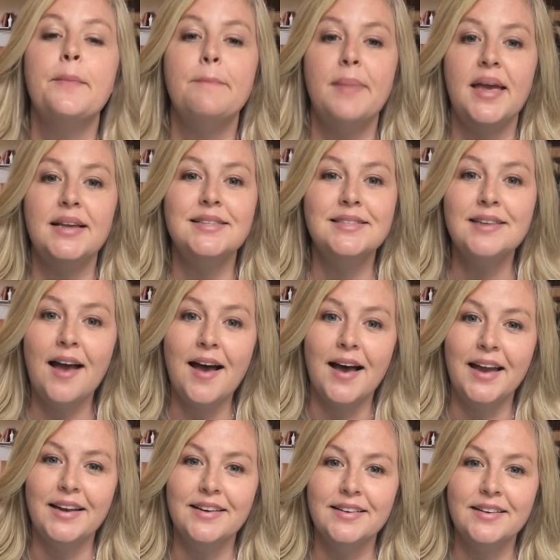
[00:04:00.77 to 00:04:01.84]
makes
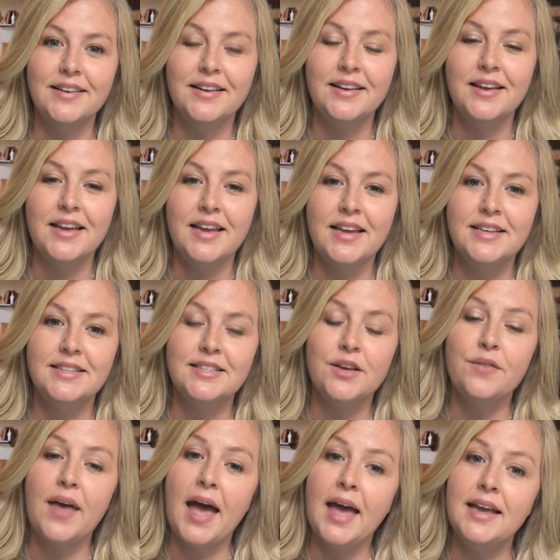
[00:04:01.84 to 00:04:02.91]
9. So
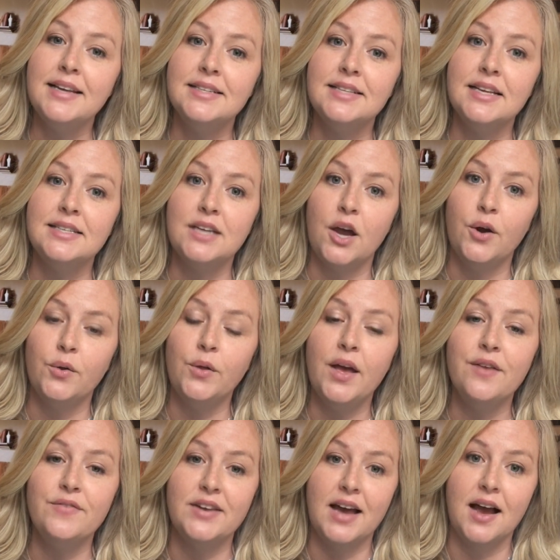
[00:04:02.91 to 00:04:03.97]
that is a total
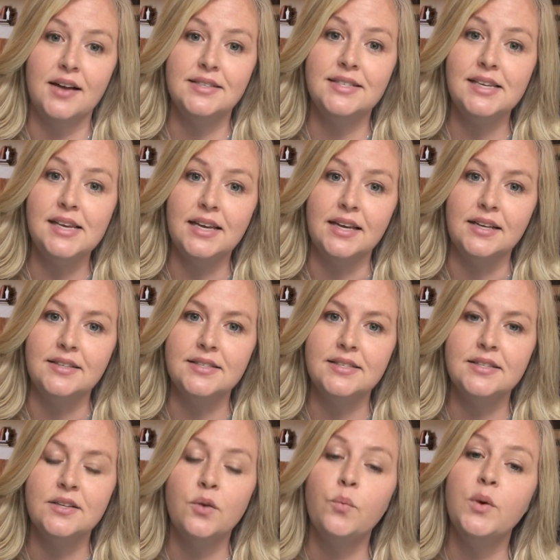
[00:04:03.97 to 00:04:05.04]
of 9
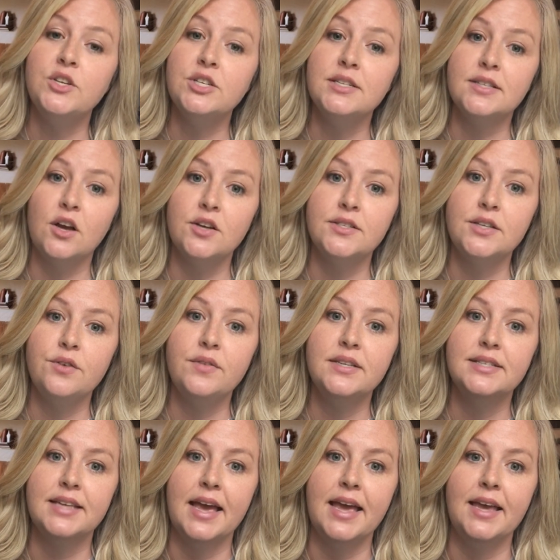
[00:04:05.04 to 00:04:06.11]
tens, which is also the
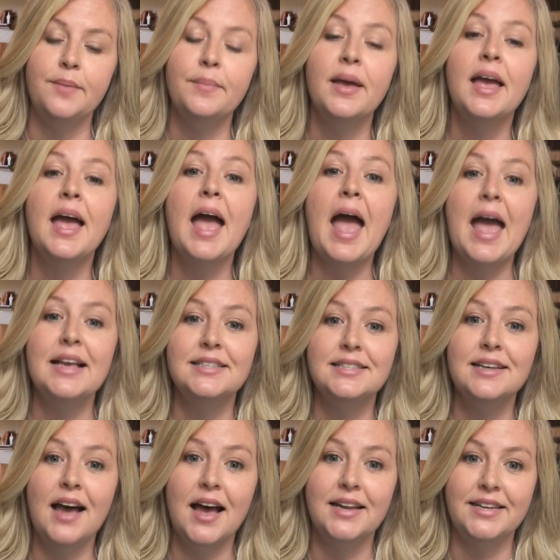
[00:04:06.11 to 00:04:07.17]
same as
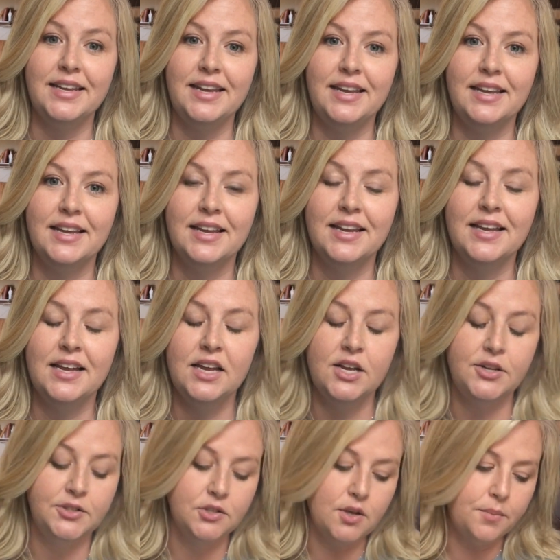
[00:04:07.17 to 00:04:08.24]
90.
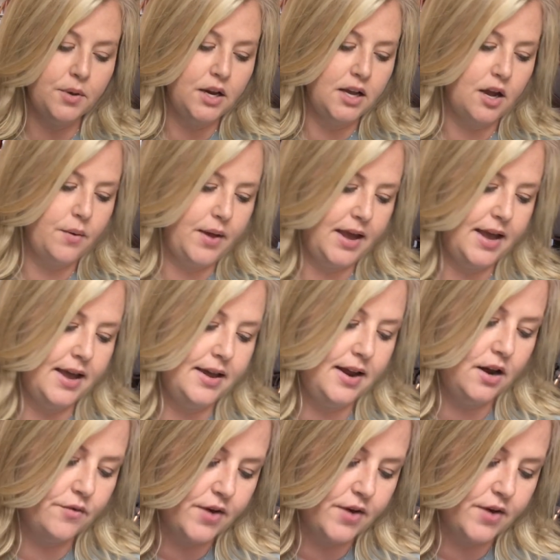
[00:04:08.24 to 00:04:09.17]
So I'm going to go ahead and